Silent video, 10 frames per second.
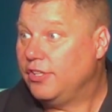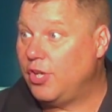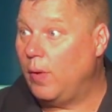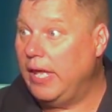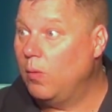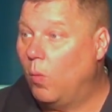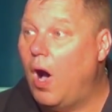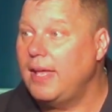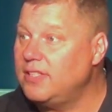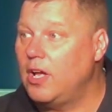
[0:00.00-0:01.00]
So he
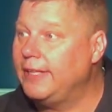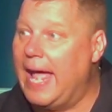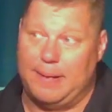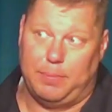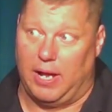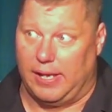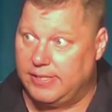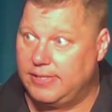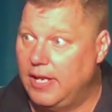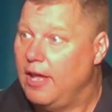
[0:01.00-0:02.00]
was on that
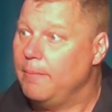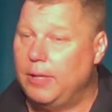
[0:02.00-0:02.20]
bus,